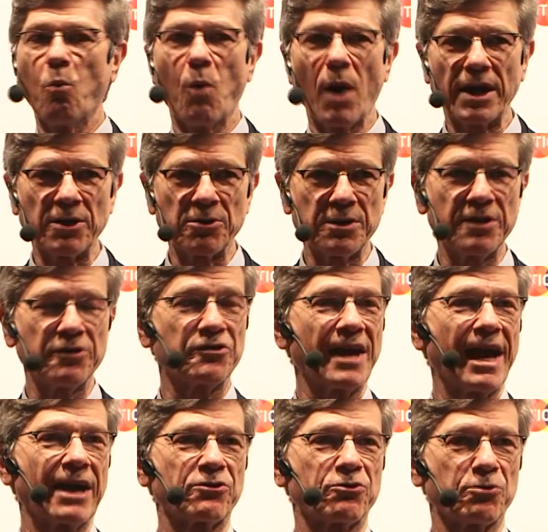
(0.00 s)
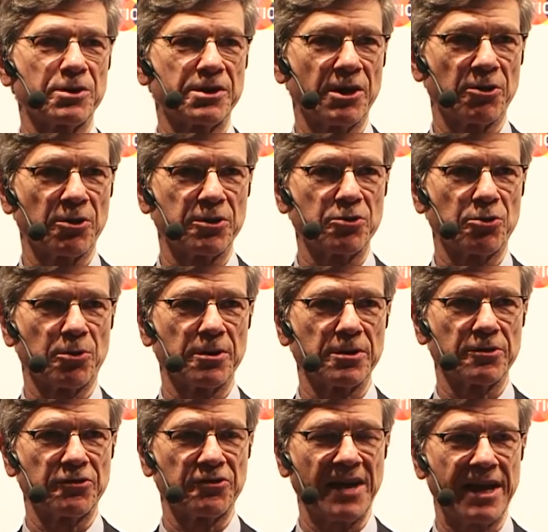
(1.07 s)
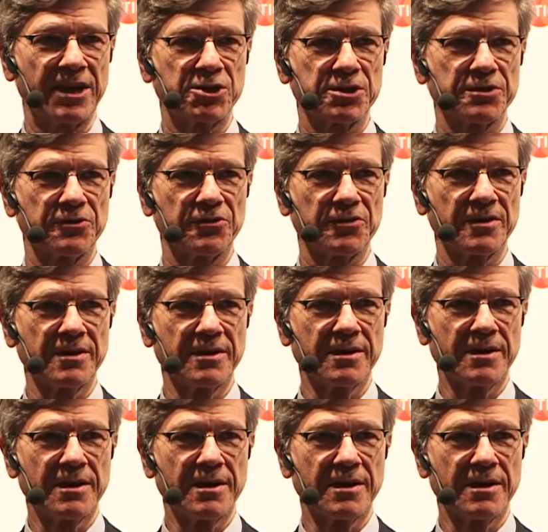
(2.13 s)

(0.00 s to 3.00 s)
What are these extraterritorial sanctions?